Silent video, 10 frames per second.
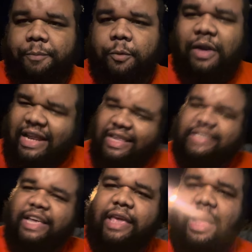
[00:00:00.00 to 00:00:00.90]
What did he
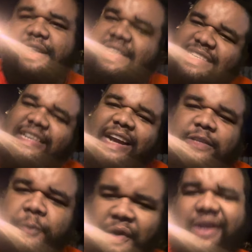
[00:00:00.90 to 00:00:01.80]
tell y'all? This is not a
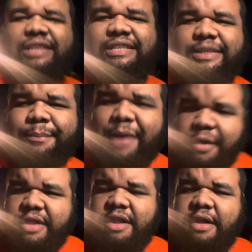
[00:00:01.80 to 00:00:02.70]
sprint. This is a
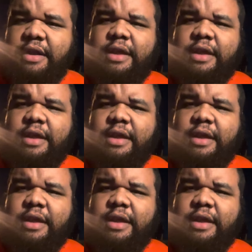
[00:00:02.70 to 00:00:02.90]
marathon.